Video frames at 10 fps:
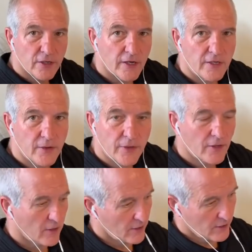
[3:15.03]
are you
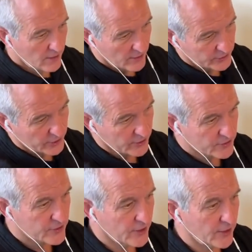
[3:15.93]
doing? As you can
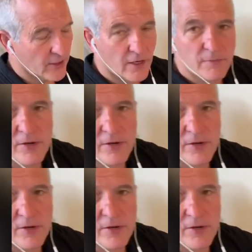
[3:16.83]
see, I'm